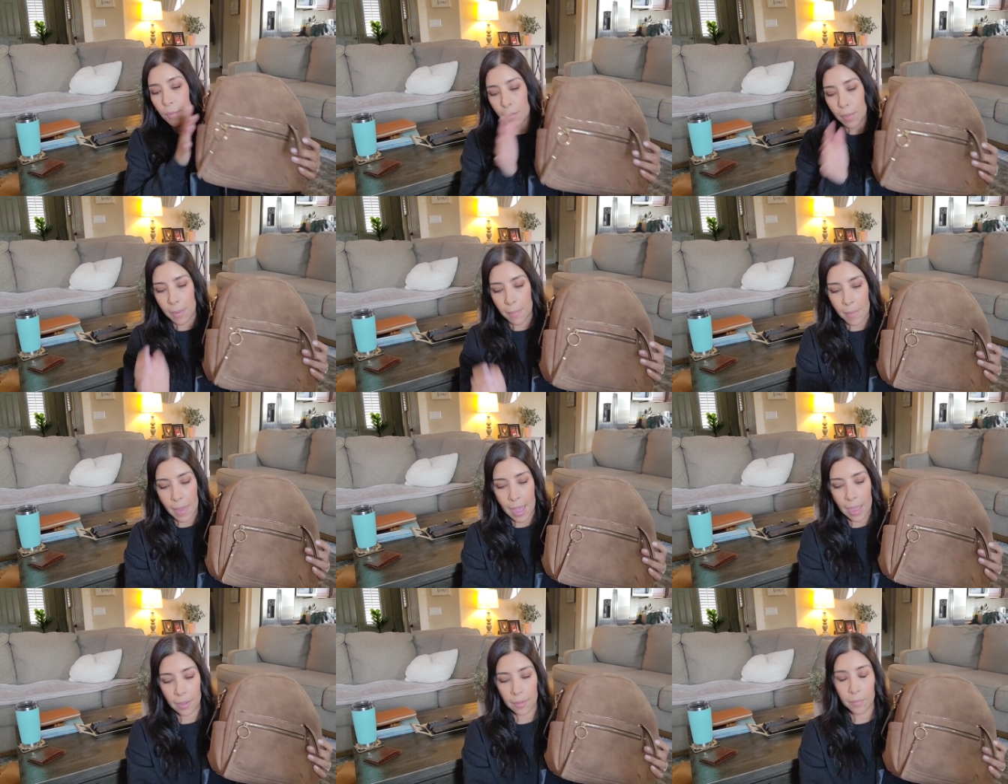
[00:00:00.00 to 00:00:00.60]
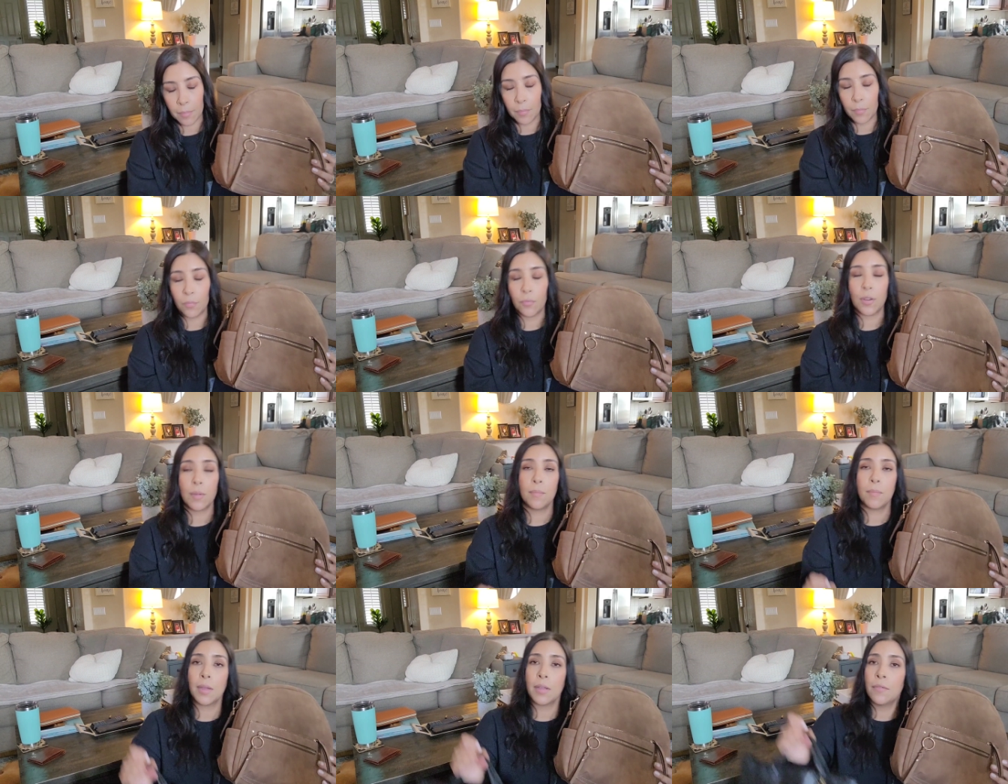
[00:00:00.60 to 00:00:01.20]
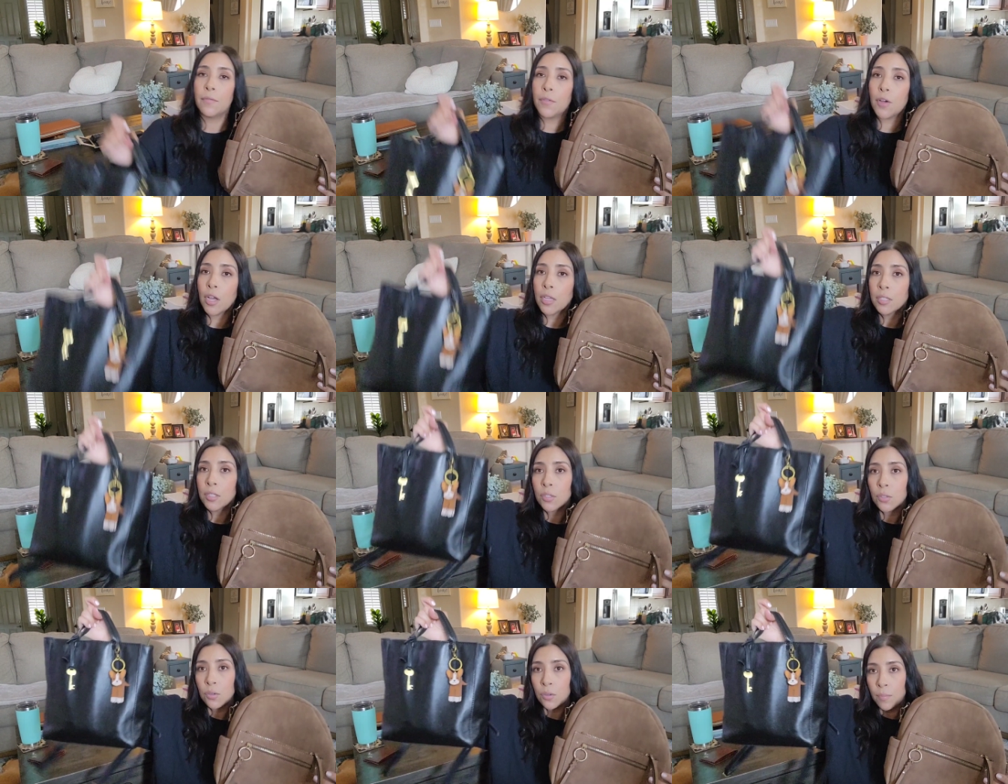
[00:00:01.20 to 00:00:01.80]
from my back from my
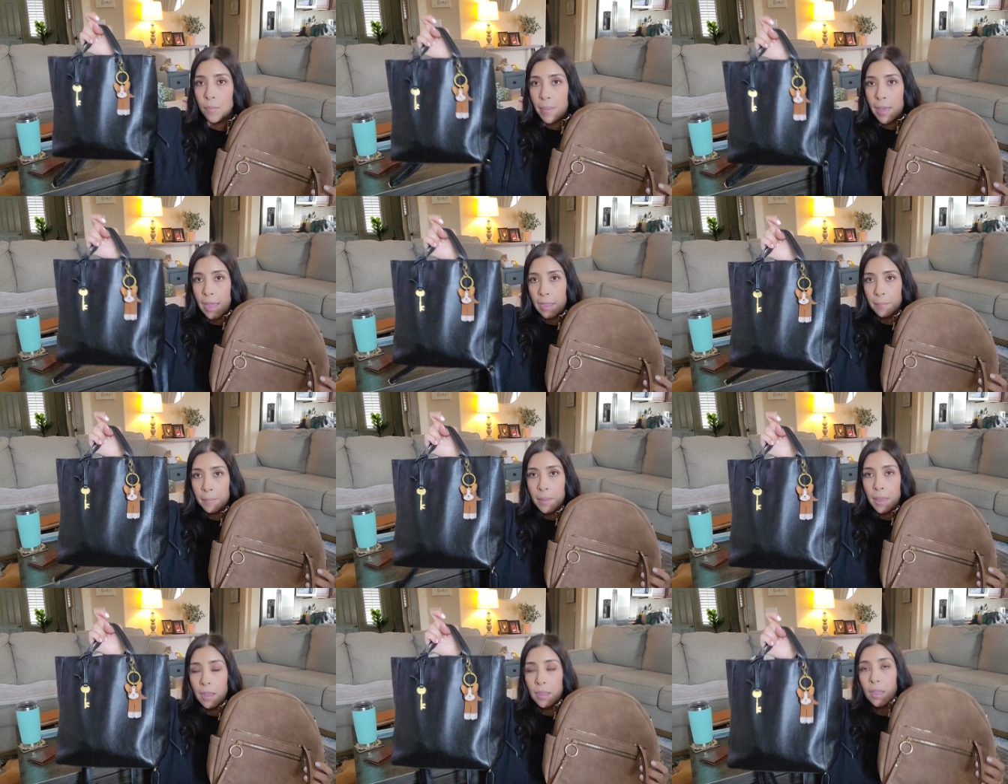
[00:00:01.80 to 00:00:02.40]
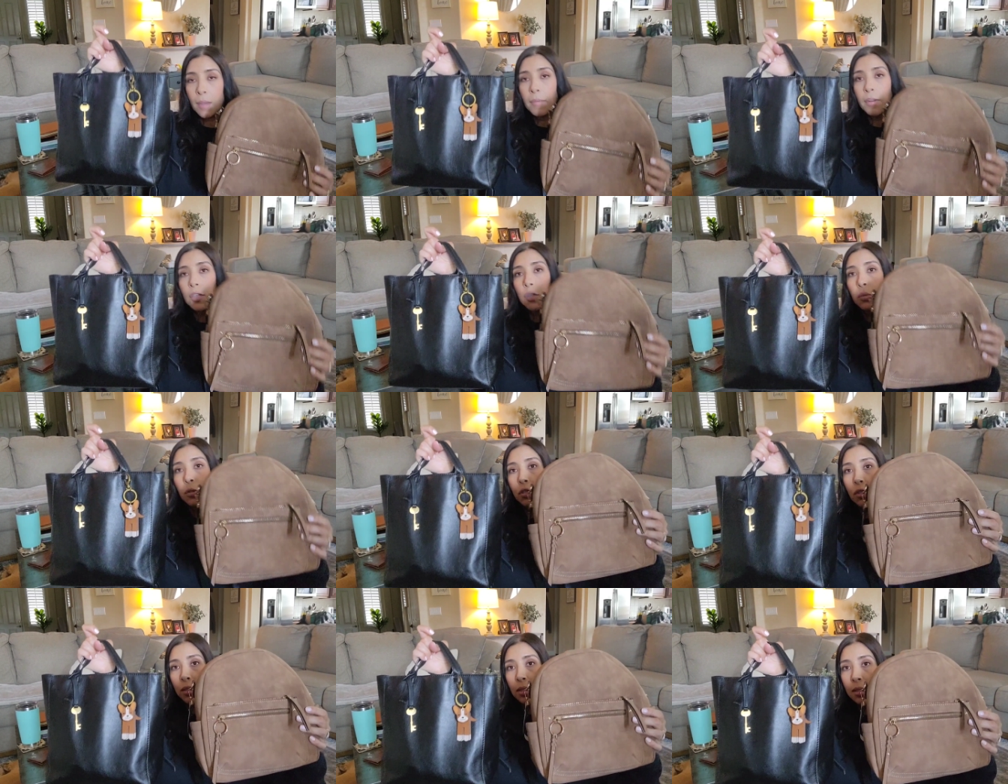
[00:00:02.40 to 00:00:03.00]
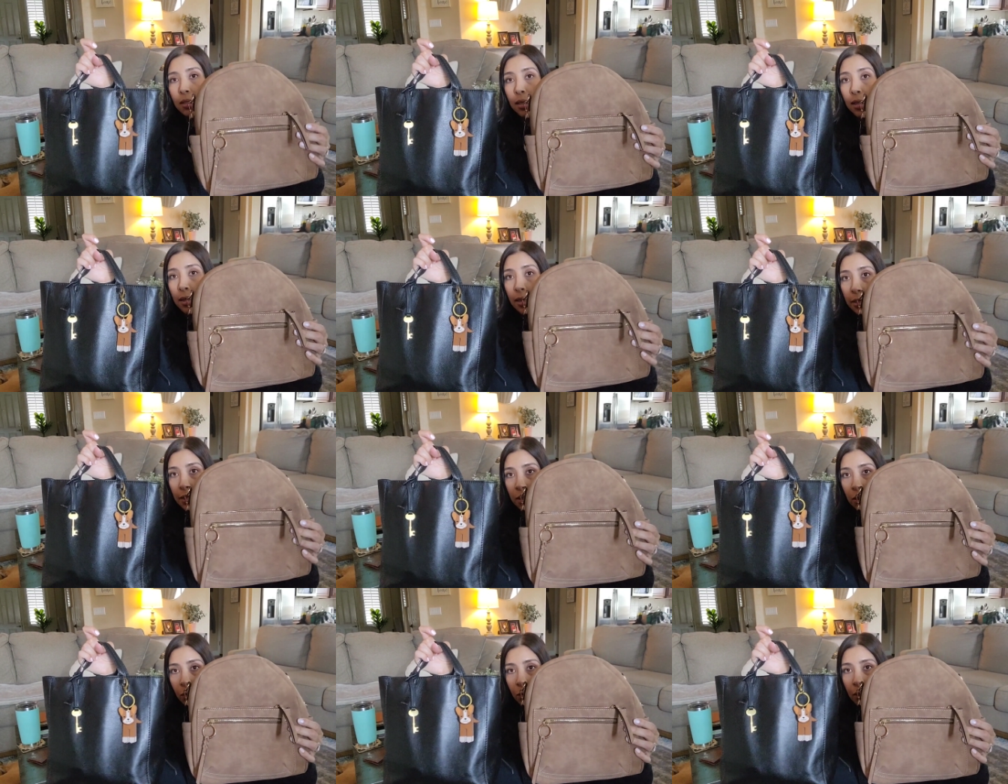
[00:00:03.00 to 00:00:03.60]
fossil backpack, I'm going to switch into
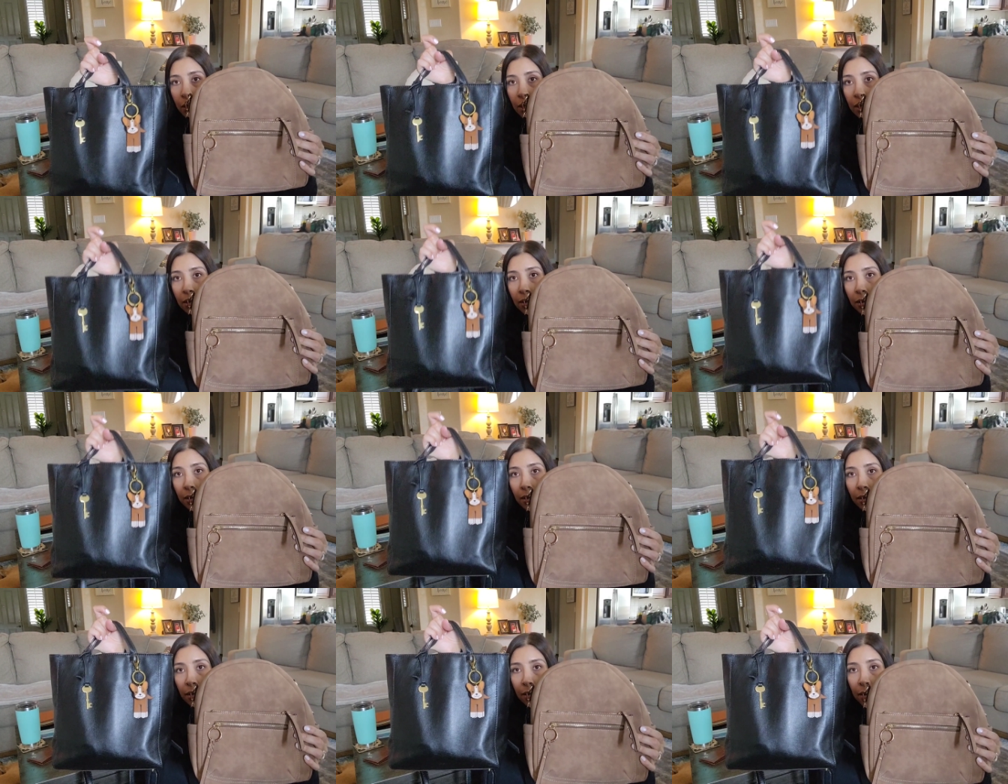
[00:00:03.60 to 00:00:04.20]
this one.